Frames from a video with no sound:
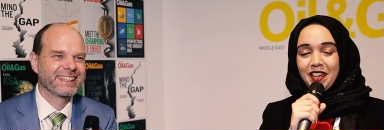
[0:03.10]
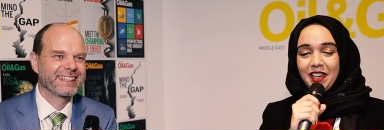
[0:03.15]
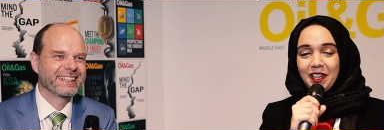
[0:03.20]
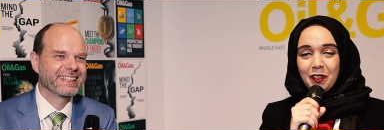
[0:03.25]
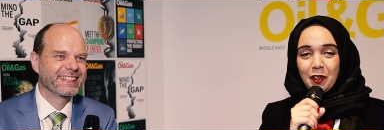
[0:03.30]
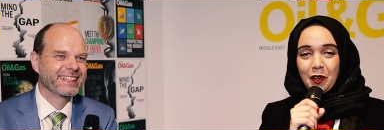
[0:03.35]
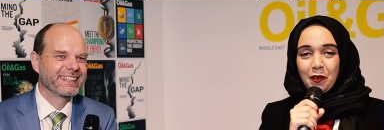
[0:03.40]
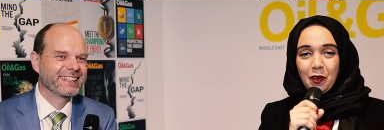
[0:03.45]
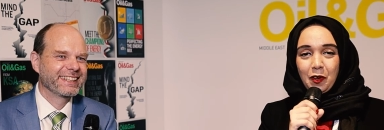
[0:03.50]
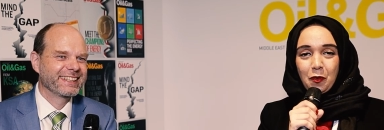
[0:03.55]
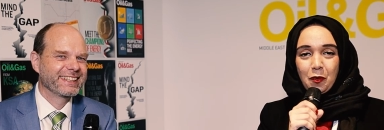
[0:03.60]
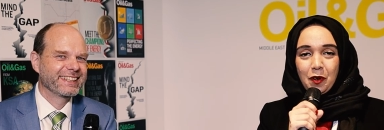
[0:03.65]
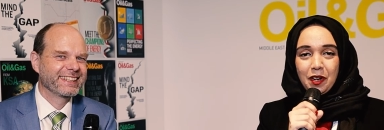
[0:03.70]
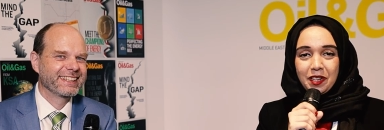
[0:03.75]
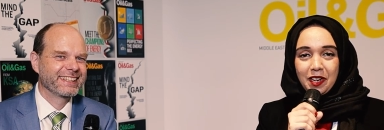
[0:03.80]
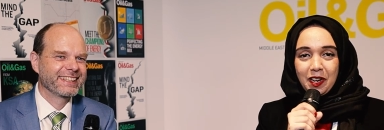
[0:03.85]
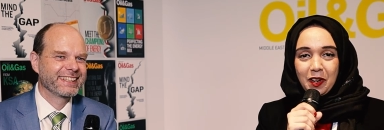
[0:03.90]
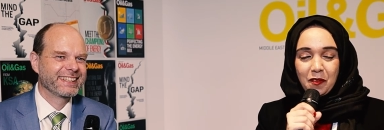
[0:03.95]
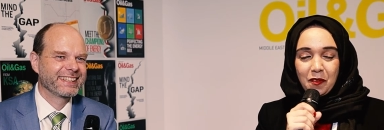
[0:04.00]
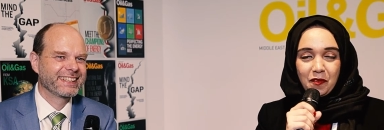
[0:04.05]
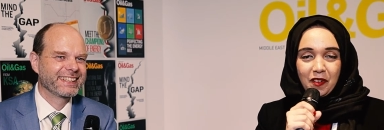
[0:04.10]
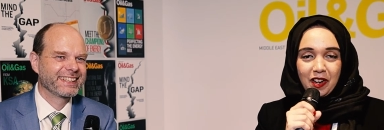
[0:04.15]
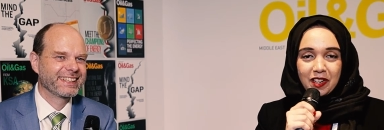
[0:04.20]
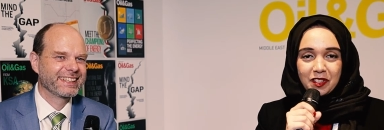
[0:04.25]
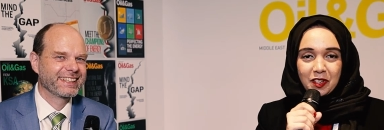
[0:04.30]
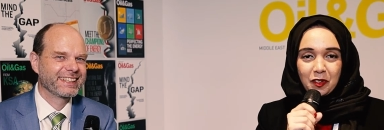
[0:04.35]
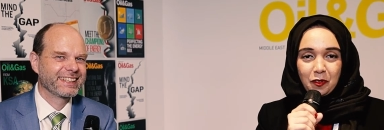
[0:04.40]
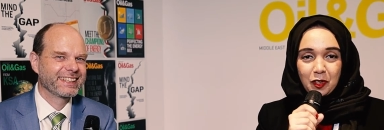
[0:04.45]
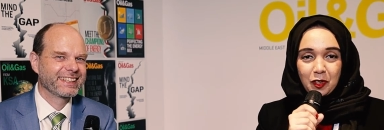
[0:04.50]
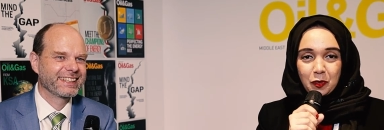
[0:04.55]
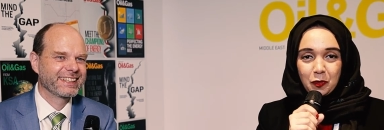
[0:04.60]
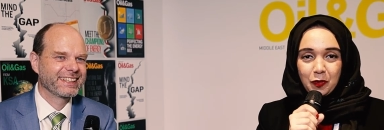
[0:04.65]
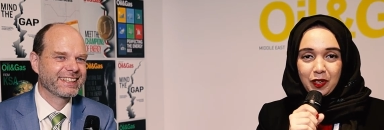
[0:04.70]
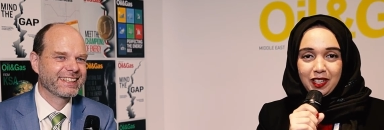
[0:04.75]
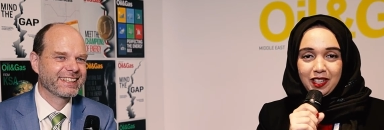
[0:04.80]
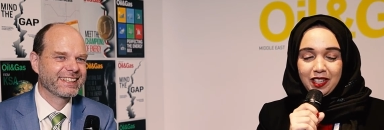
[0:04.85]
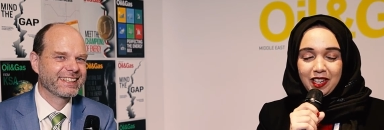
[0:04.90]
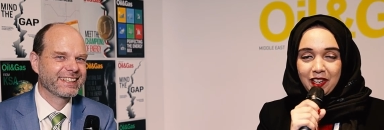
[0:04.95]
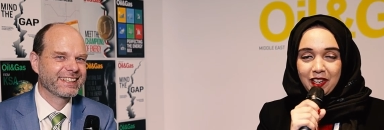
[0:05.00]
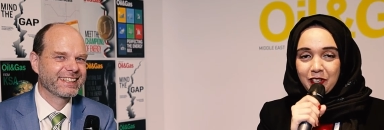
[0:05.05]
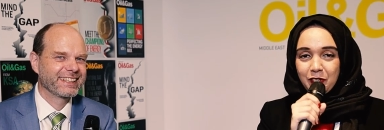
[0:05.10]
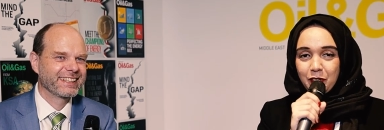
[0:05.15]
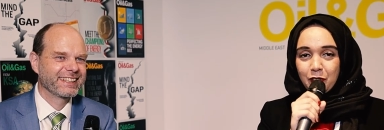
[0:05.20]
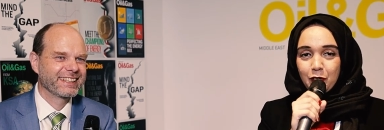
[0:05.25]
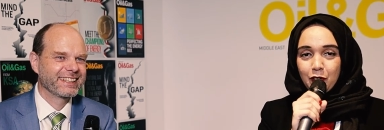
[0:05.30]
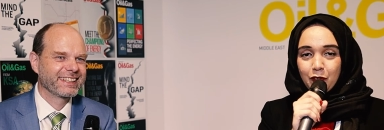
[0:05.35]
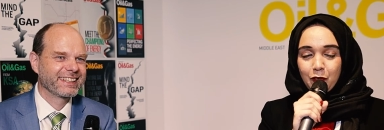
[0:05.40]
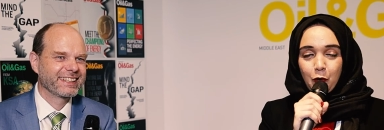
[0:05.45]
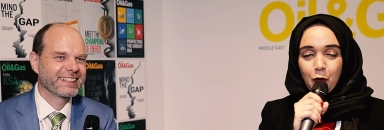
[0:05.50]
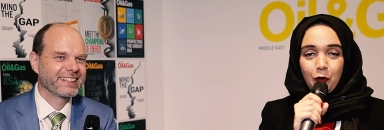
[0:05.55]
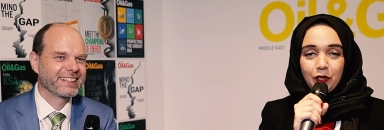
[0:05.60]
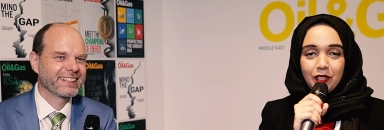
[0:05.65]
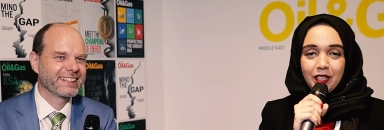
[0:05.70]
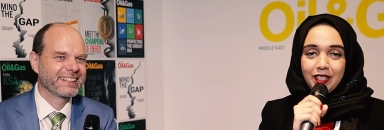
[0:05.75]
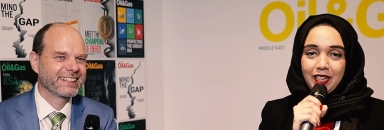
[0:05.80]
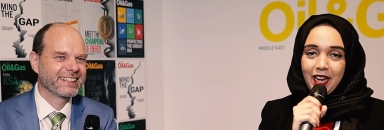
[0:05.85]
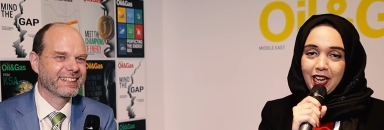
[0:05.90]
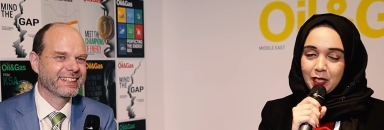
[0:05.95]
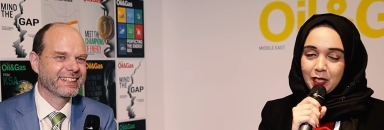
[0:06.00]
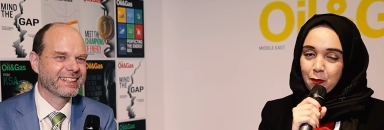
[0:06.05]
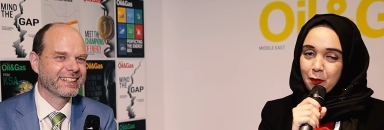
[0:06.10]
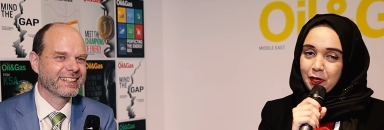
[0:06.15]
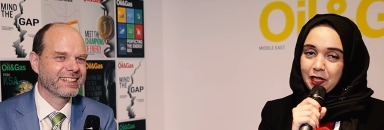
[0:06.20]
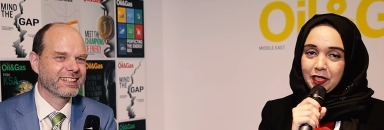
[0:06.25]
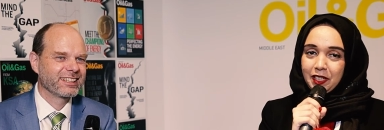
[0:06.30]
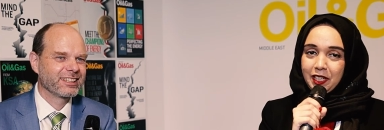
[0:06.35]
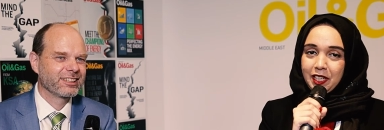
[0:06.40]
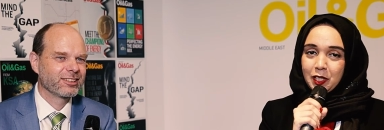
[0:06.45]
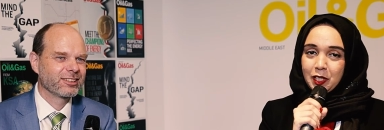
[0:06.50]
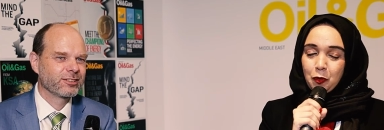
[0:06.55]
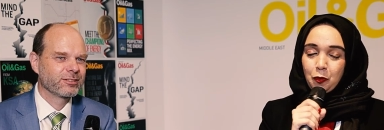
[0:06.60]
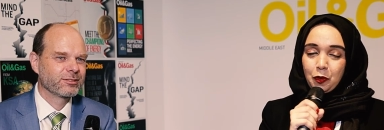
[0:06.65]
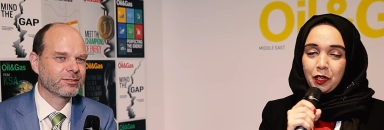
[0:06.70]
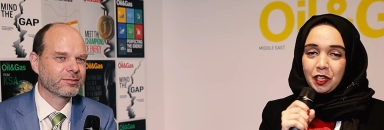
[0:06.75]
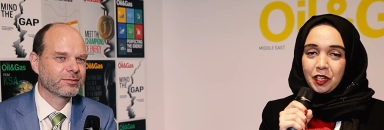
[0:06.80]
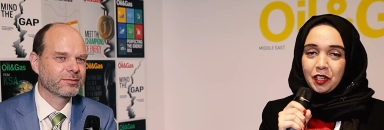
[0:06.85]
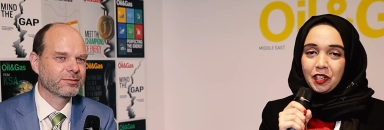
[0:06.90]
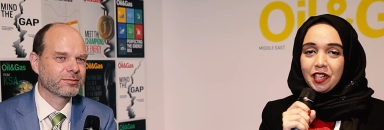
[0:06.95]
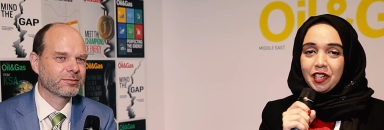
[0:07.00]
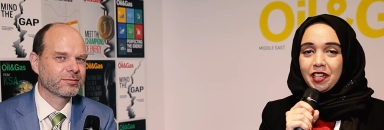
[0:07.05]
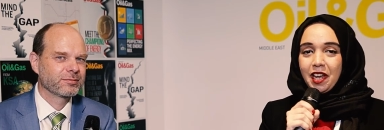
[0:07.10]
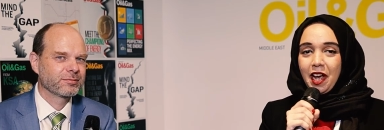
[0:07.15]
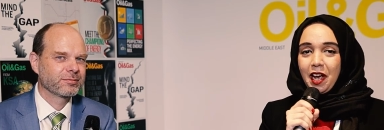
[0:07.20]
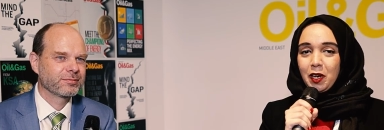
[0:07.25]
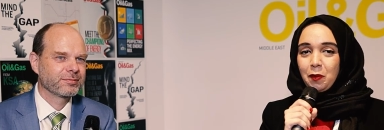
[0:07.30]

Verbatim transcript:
Speaker 1: Hello everyone, I am Faiza Rizvi, editor of Oil and Gas Middle East. We're here at